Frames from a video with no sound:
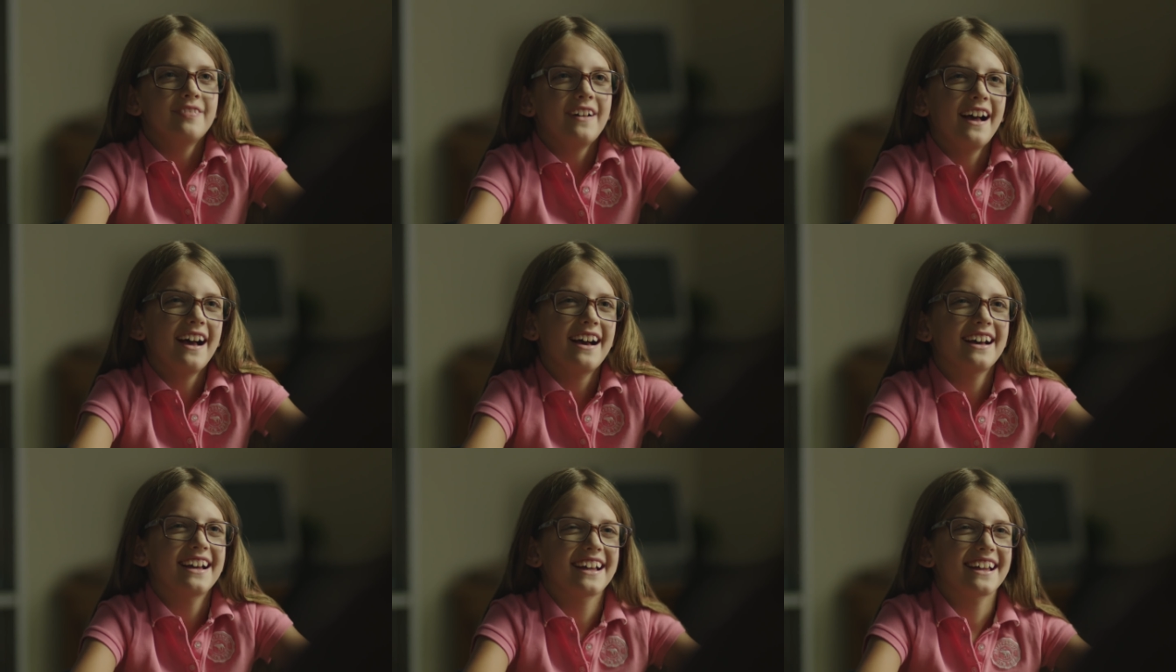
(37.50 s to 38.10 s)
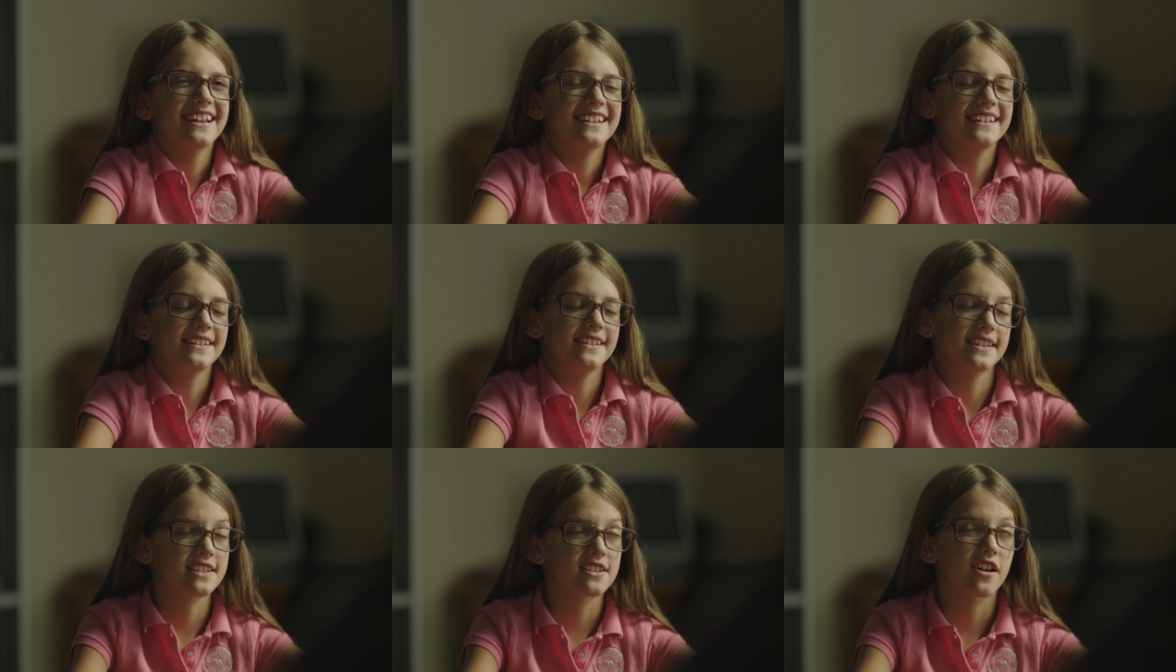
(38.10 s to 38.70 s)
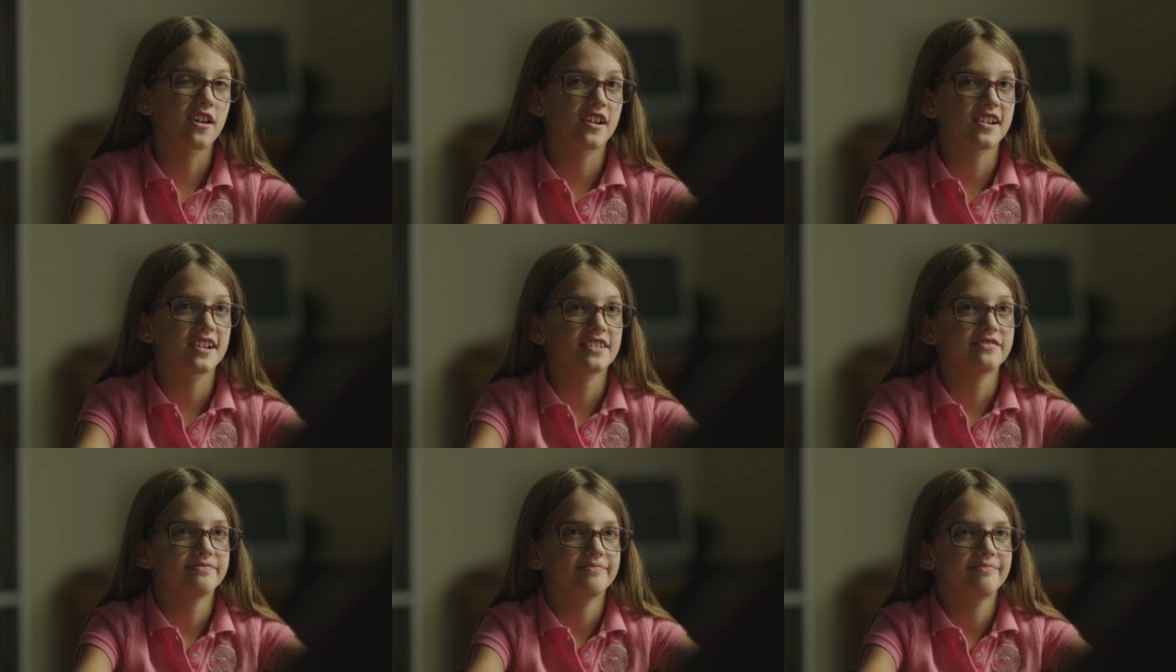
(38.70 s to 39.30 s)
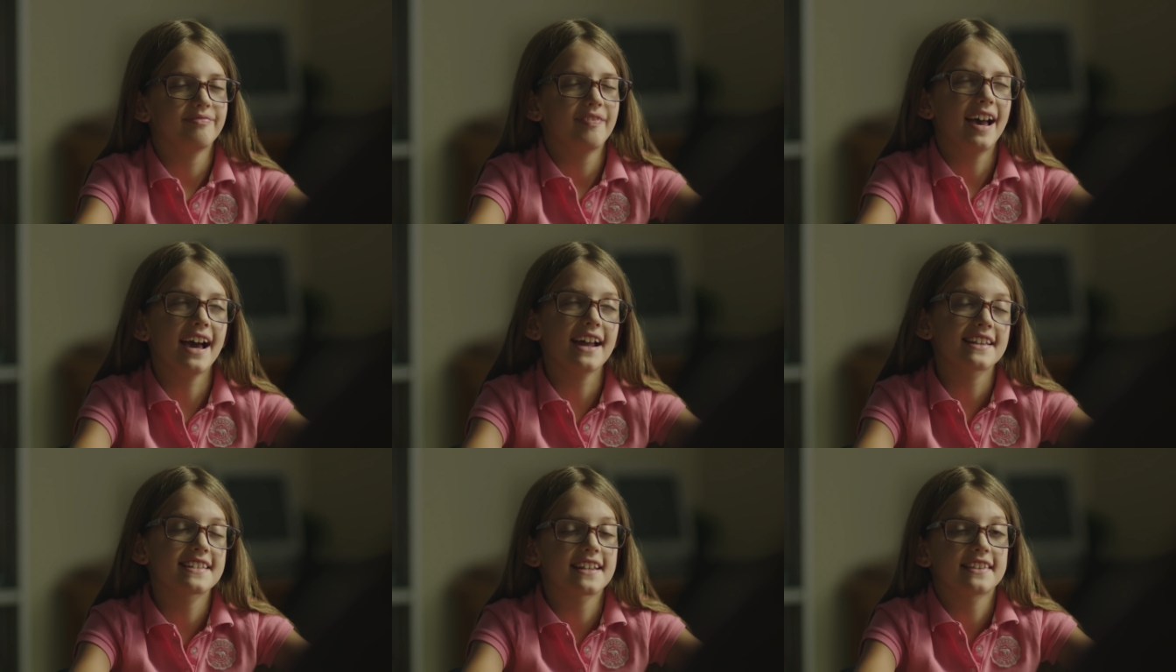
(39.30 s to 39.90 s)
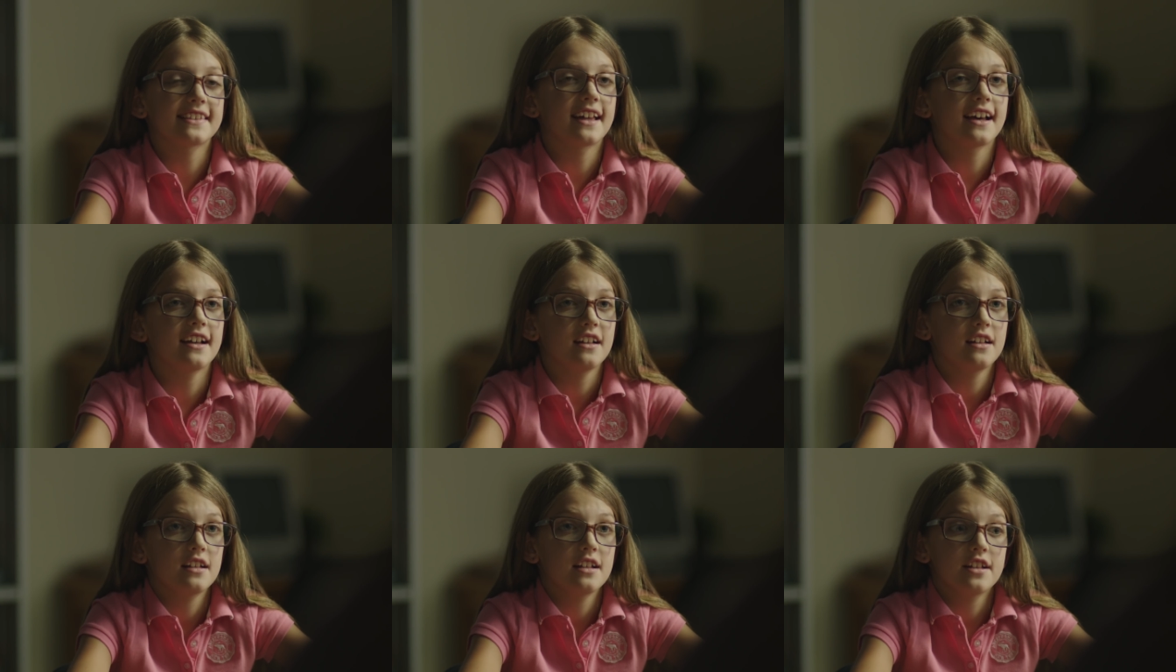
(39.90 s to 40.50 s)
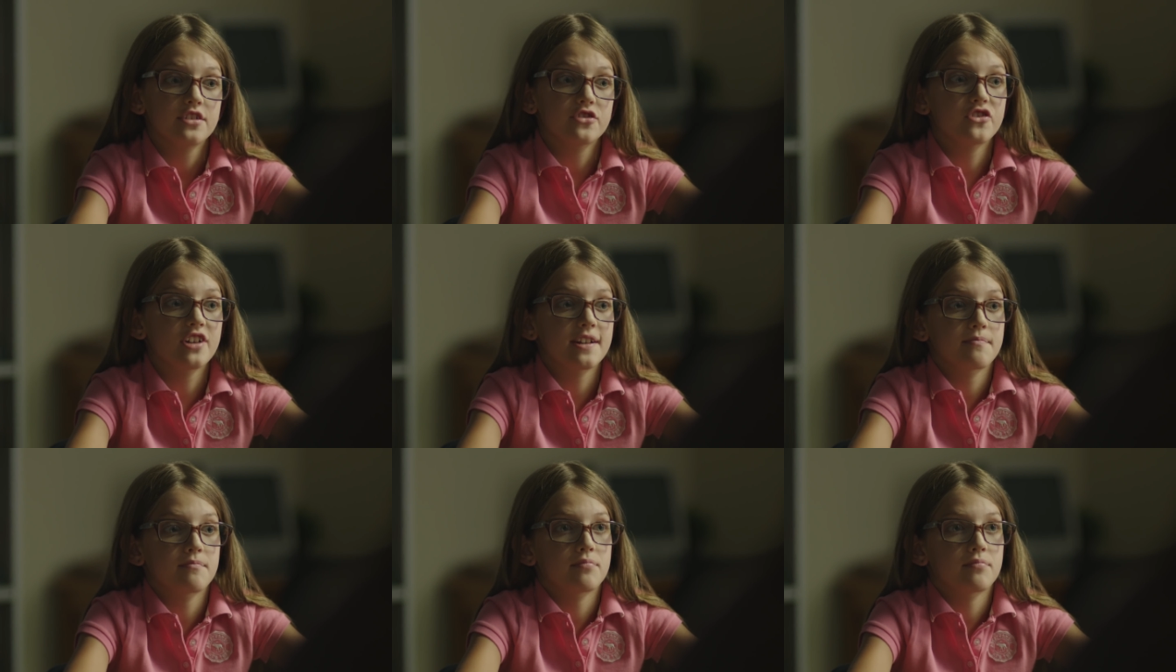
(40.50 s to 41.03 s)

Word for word: Hi, sorry. Had to send that. It's really